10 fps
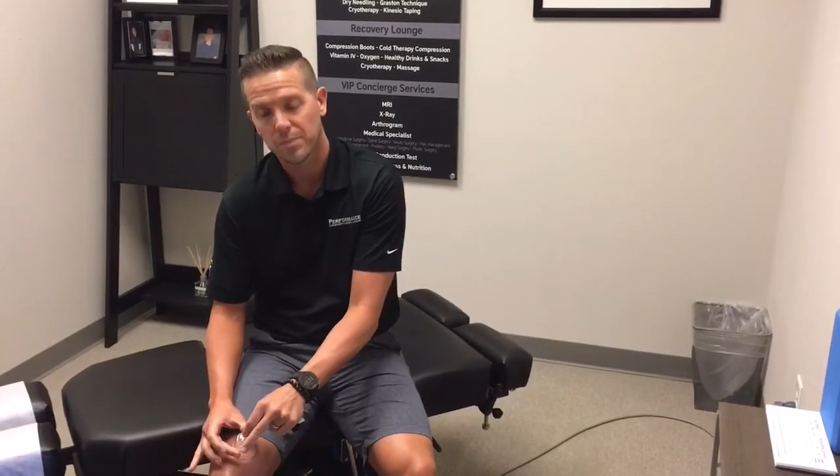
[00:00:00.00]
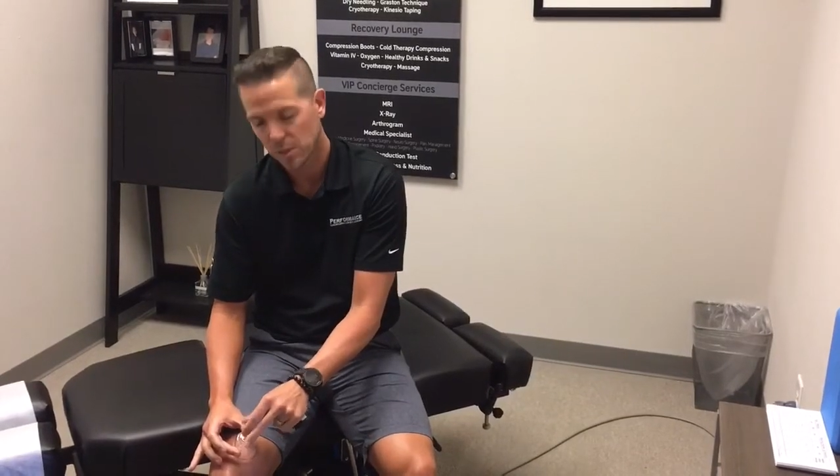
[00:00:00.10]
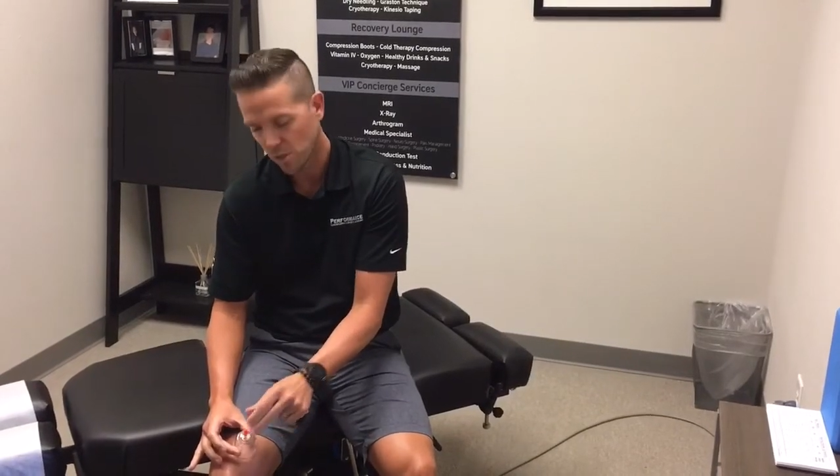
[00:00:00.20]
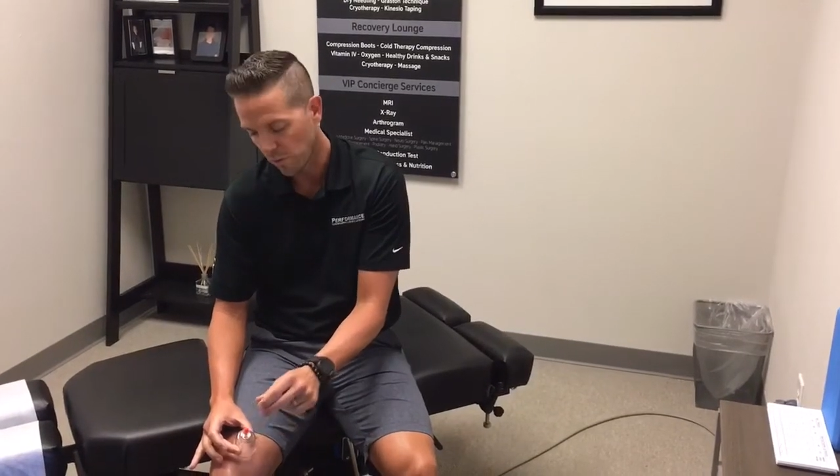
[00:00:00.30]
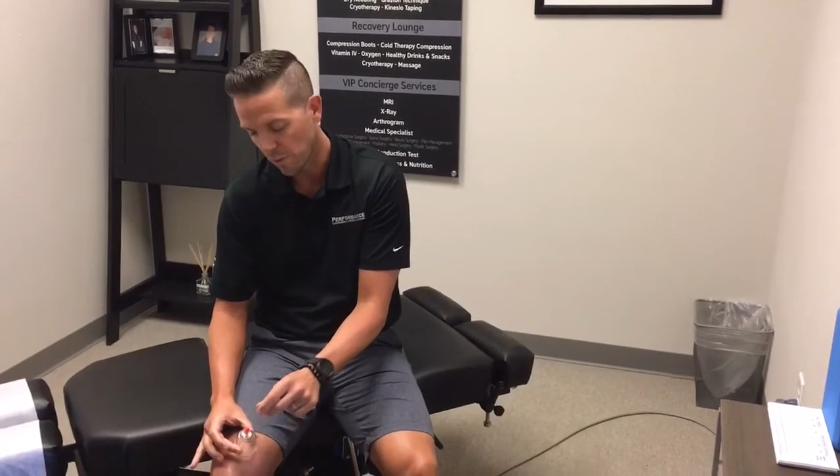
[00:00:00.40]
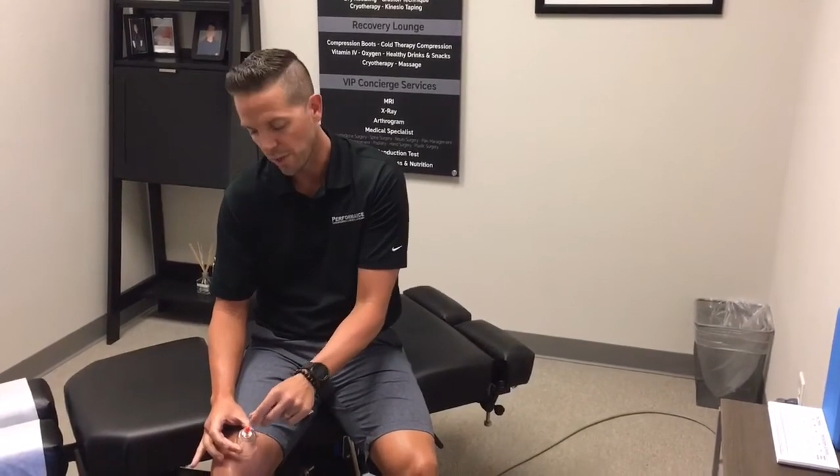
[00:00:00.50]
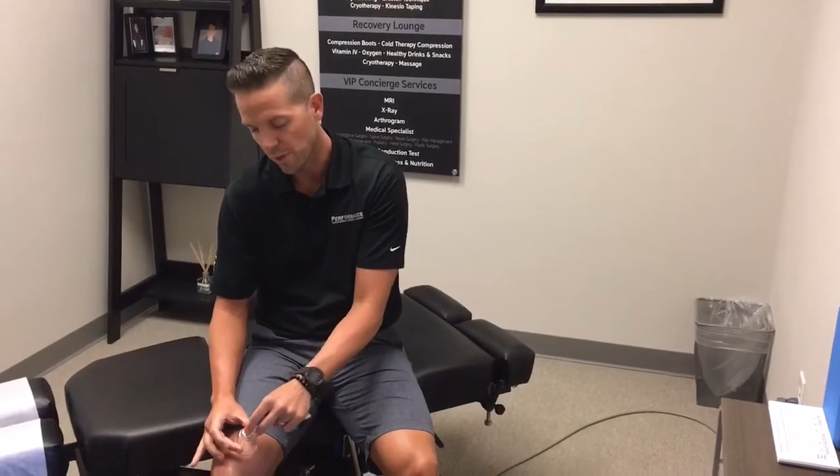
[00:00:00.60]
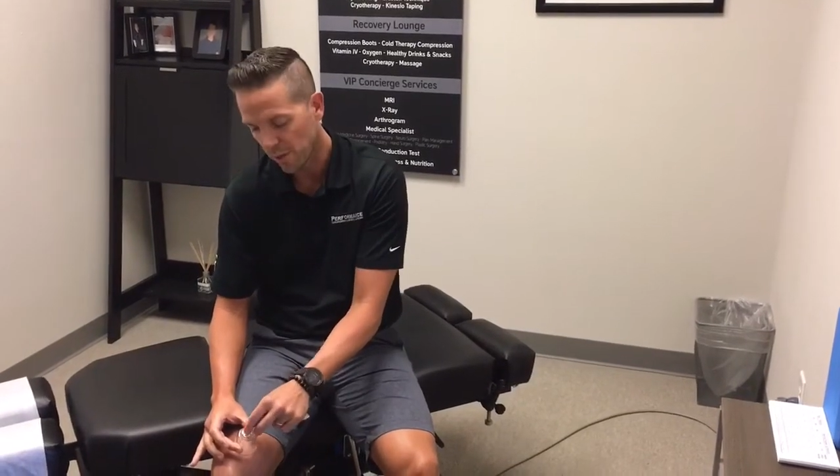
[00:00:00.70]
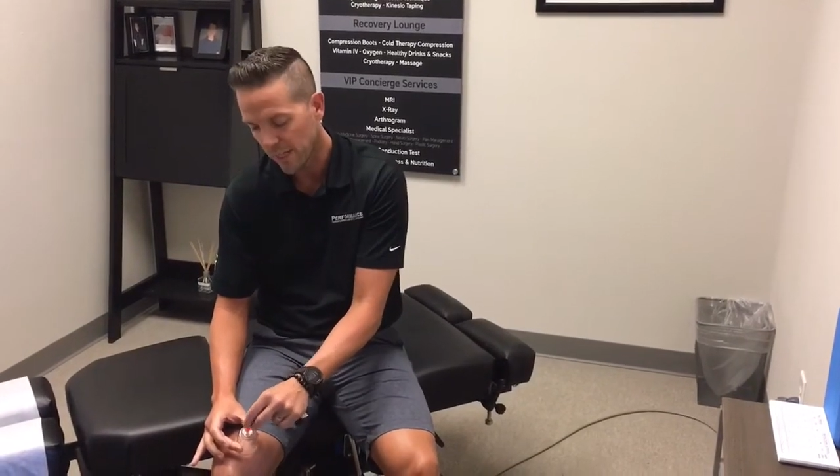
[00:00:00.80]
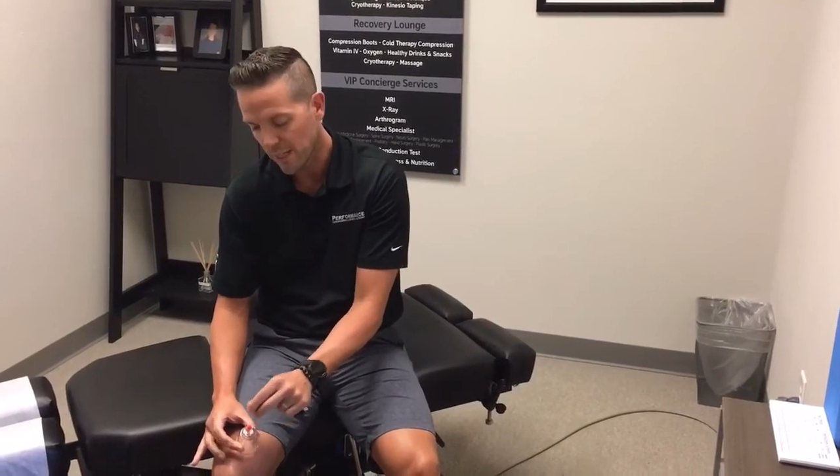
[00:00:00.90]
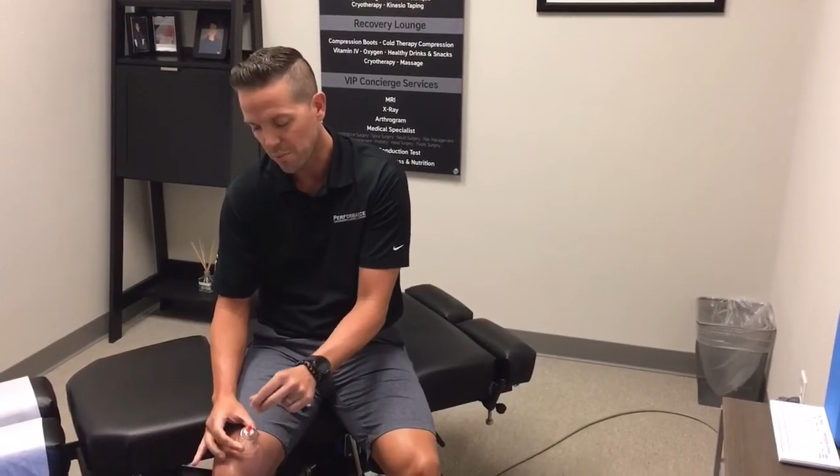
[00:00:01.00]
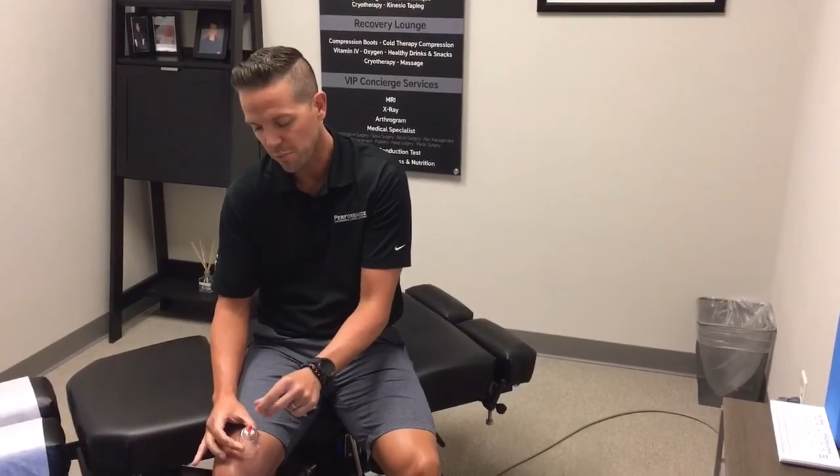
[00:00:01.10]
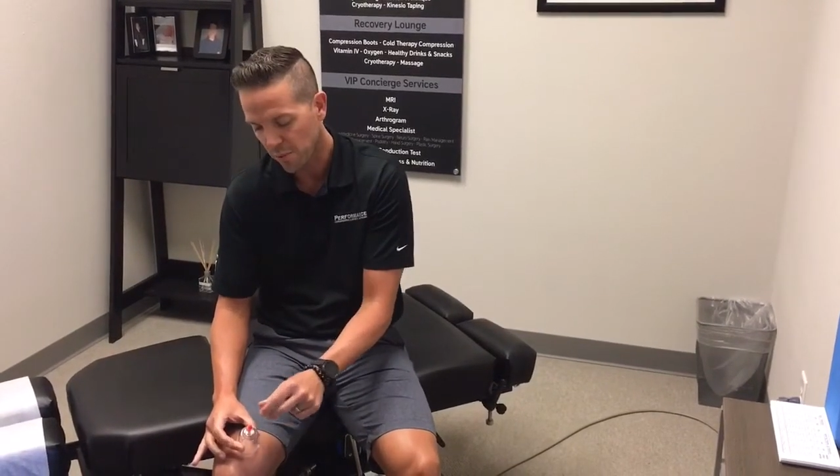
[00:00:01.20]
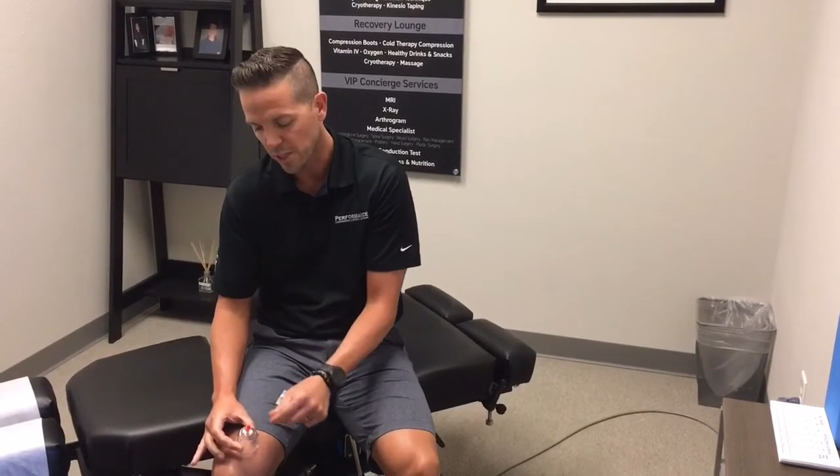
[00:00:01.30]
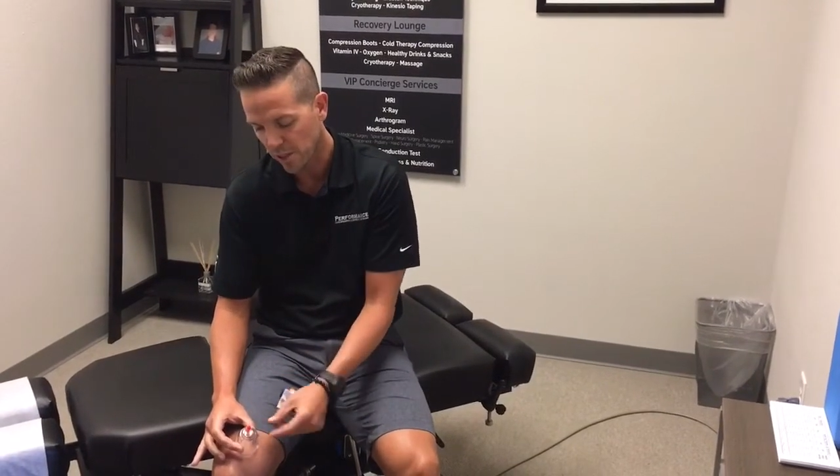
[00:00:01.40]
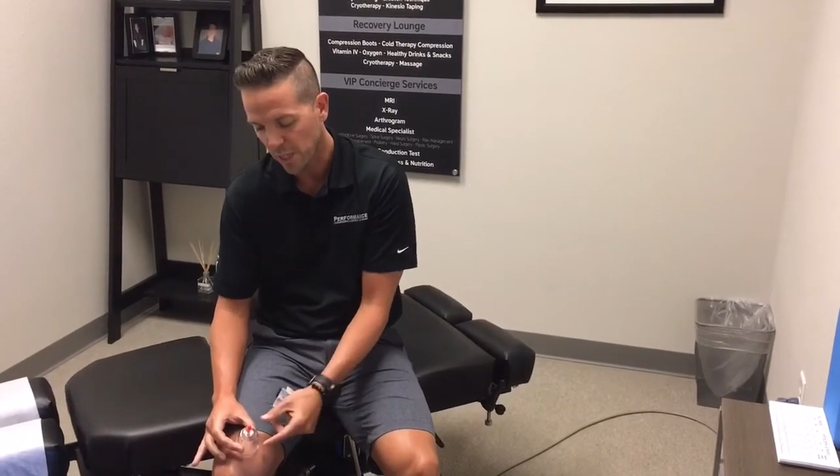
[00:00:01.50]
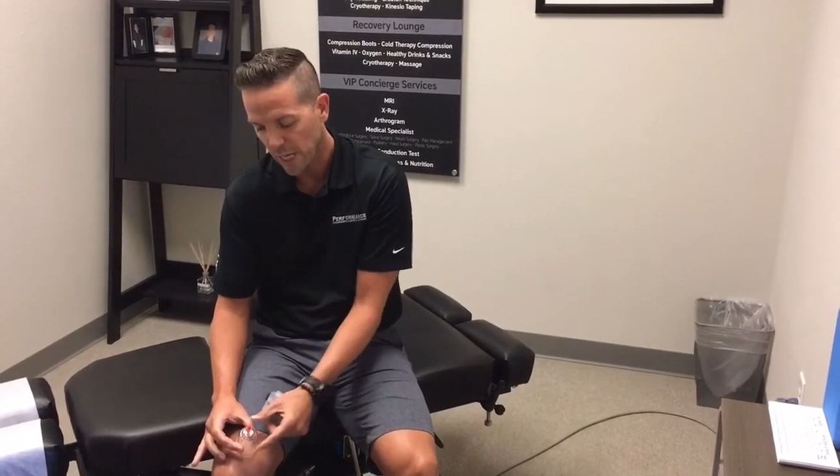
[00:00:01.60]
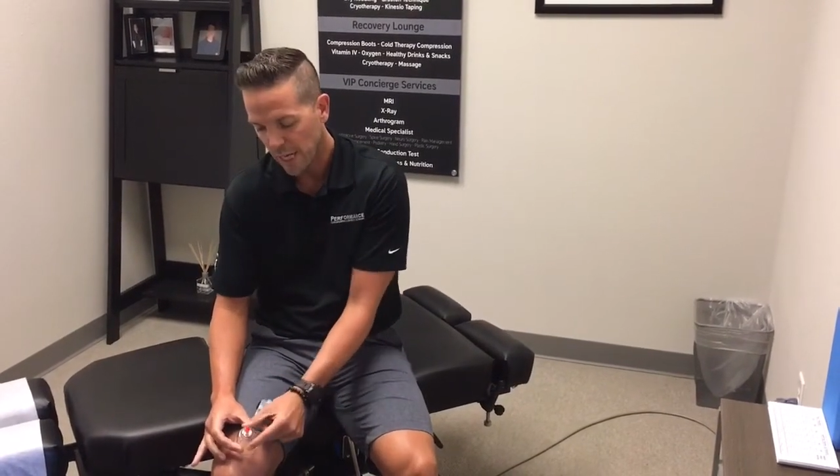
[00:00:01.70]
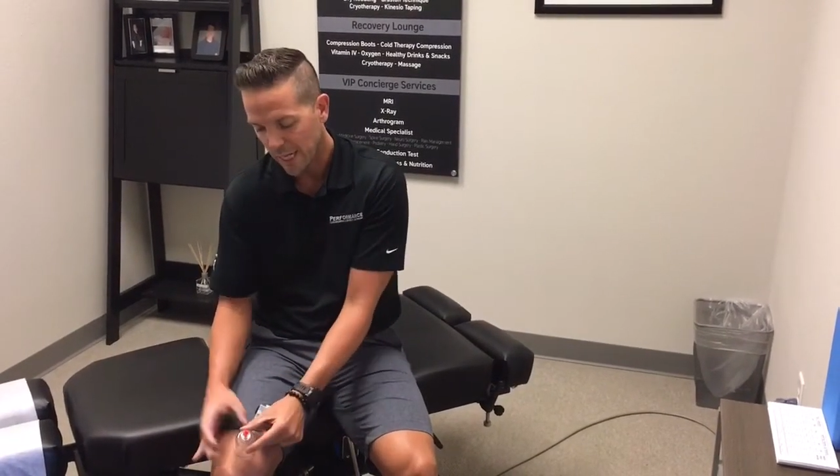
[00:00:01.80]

So when we create that pressure,